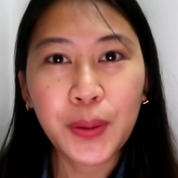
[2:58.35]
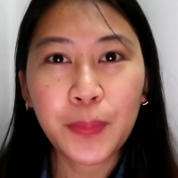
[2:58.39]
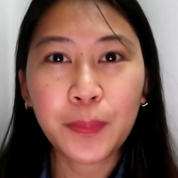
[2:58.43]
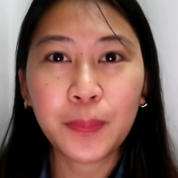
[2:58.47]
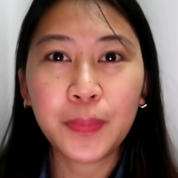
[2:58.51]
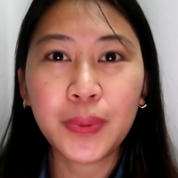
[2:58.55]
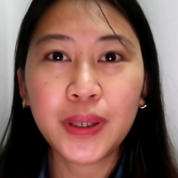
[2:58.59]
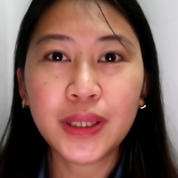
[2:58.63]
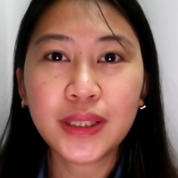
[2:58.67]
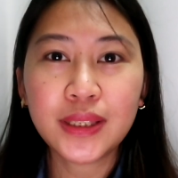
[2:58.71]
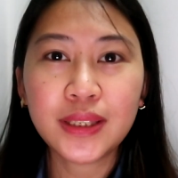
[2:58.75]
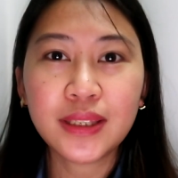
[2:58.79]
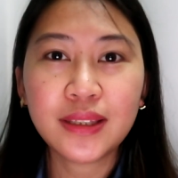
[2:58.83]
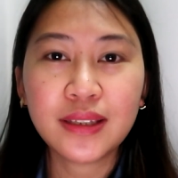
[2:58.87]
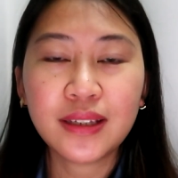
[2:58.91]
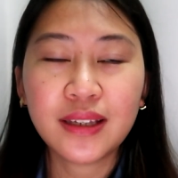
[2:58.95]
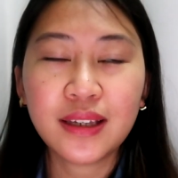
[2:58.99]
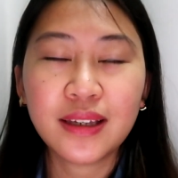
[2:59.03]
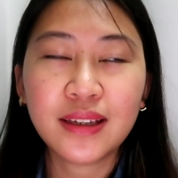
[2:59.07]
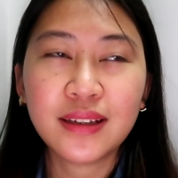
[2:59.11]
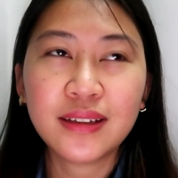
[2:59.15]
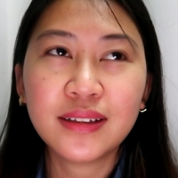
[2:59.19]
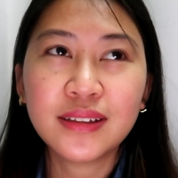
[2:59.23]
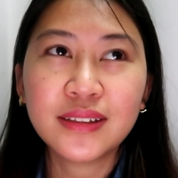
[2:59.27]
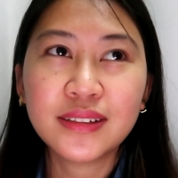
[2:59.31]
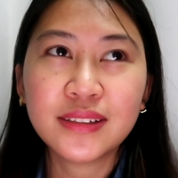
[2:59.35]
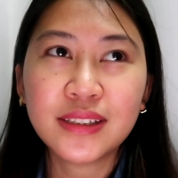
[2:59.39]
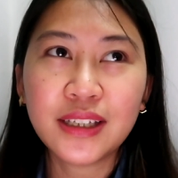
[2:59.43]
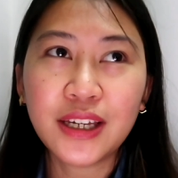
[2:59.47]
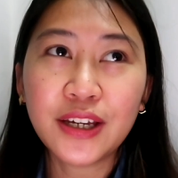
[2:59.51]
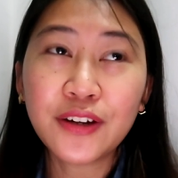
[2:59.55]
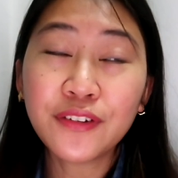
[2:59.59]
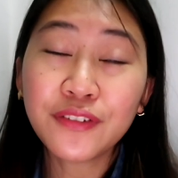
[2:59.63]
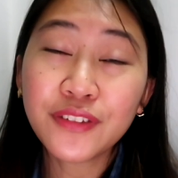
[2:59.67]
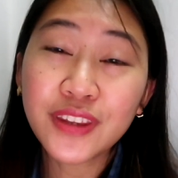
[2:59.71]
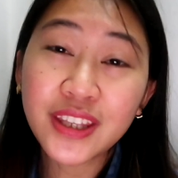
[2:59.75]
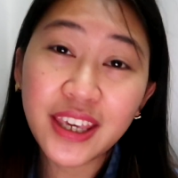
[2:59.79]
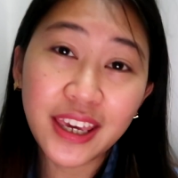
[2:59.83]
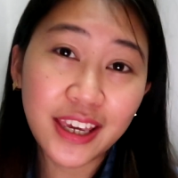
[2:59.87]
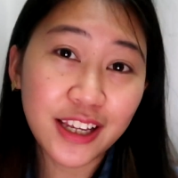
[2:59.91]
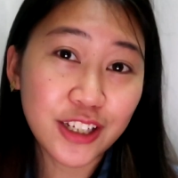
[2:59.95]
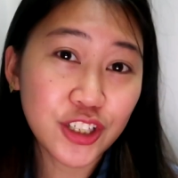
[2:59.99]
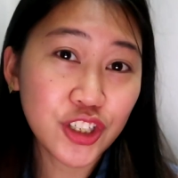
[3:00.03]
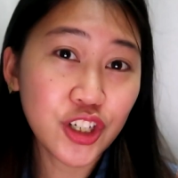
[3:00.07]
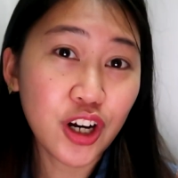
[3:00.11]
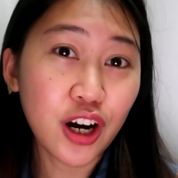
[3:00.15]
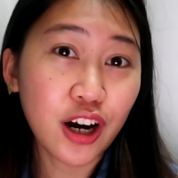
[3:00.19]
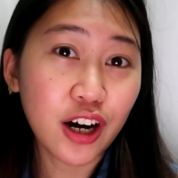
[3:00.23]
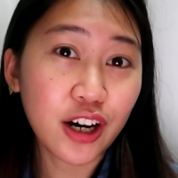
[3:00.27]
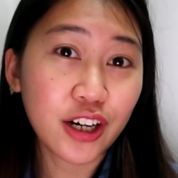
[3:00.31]
but if the
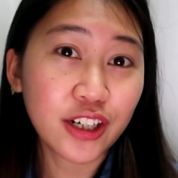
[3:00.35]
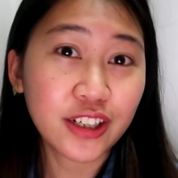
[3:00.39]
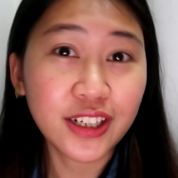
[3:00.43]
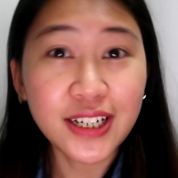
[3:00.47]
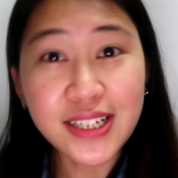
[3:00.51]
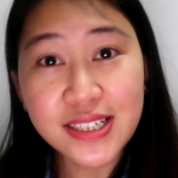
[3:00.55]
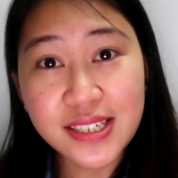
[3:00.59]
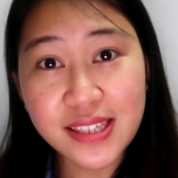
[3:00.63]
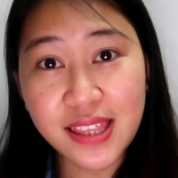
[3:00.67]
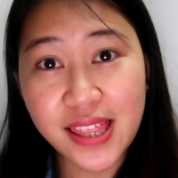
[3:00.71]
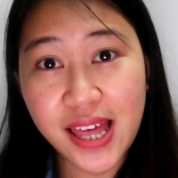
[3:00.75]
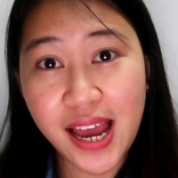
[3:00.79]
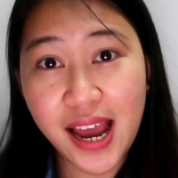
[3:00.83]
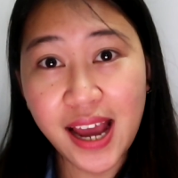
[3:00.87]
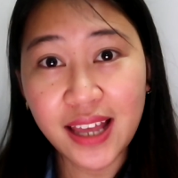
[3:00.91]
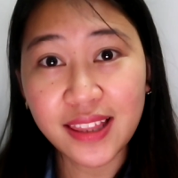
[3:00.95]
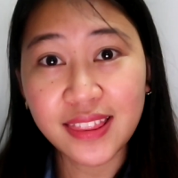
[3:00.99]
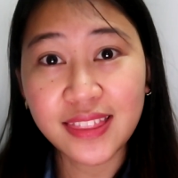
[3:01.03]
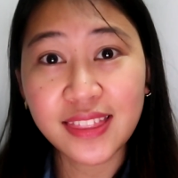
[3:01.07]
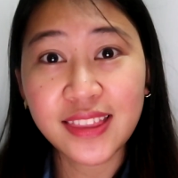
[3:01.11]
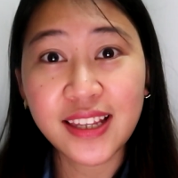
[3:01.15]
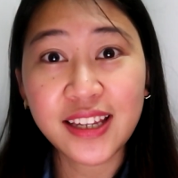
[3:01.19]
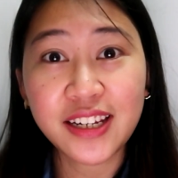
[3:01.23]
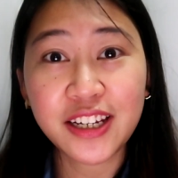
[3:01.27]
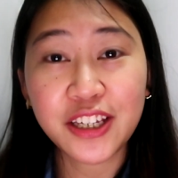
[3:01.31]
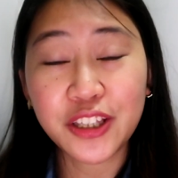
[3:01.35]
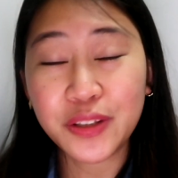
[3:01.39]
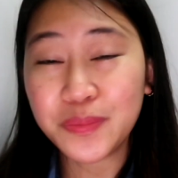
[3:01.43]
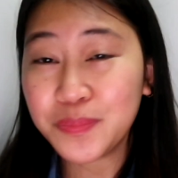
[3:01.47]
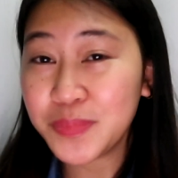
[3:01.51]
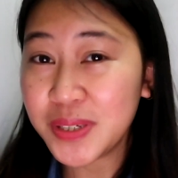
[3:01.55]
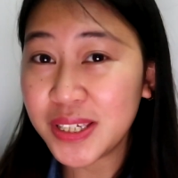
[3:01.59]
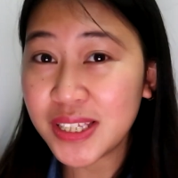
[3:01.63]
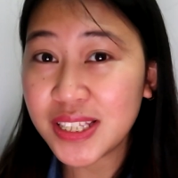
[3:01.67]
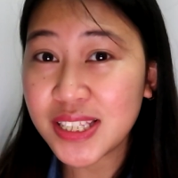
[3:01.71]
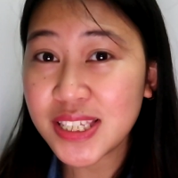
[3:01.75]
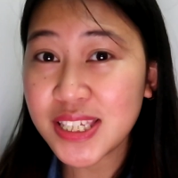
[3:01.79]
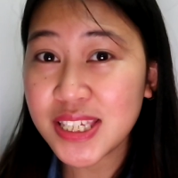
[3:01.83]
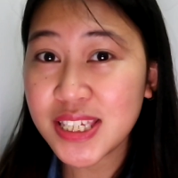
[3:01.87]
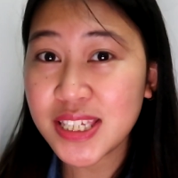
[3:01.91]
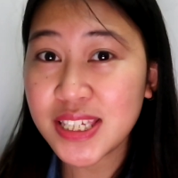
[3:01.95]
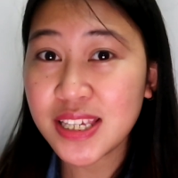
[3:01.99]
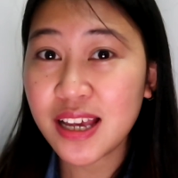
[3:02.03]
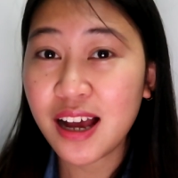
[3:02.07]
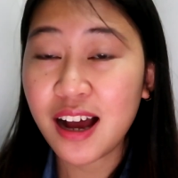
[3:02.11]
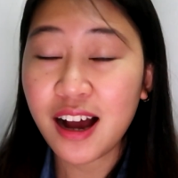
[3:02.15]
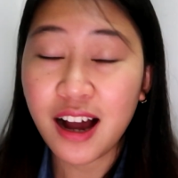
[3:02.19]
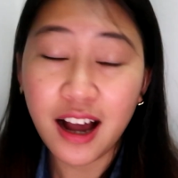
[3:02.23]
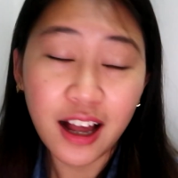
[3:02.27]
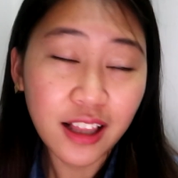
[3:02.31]
HR does that, then it means
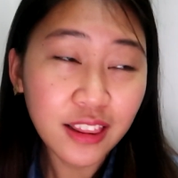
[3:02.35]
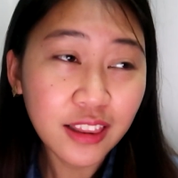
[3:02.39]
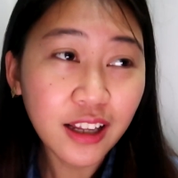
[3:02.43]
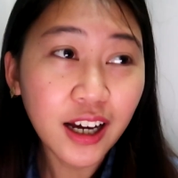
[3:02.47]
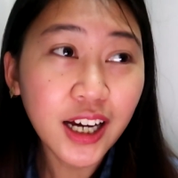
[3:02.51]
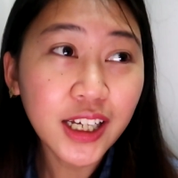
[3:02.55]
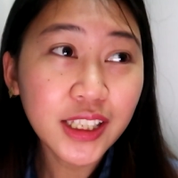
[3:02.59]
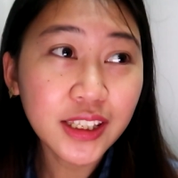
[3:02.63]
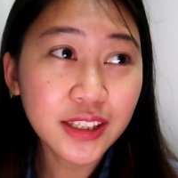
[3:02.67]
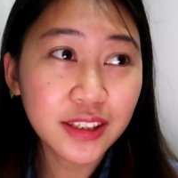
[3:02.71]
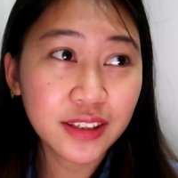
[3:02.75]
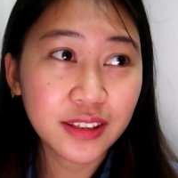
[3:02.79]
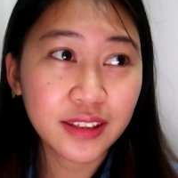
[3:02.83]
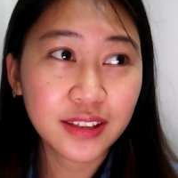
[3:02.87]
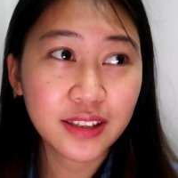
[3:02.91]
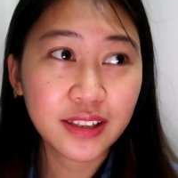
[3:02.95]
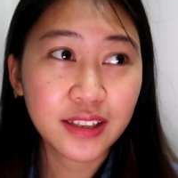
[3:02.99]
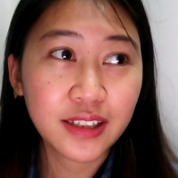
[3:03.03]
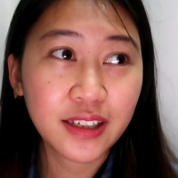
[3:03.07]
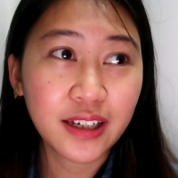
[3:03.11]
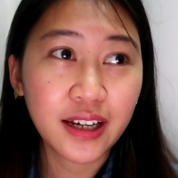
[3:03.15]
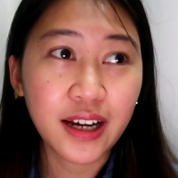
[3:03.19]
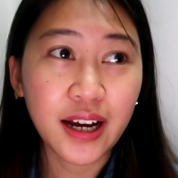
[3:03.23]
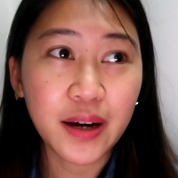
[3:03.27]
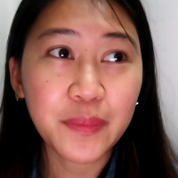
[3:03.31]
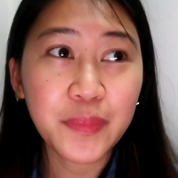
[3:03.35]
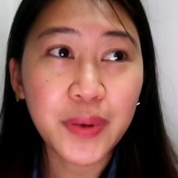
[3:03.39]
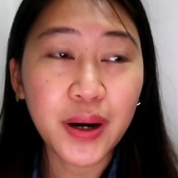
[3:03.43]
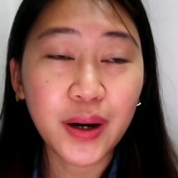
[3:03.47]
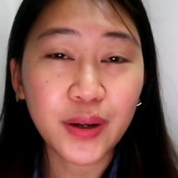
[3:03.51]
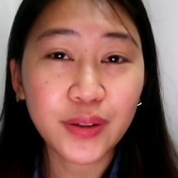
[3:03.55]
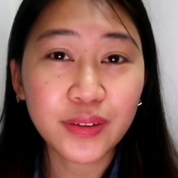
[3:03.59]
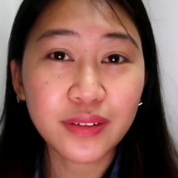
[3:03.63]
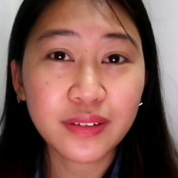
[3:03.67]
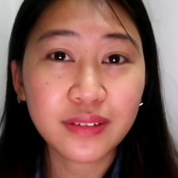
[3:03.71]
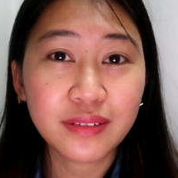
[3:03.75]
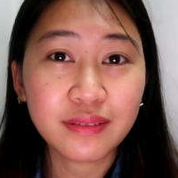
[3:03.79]
a lot about,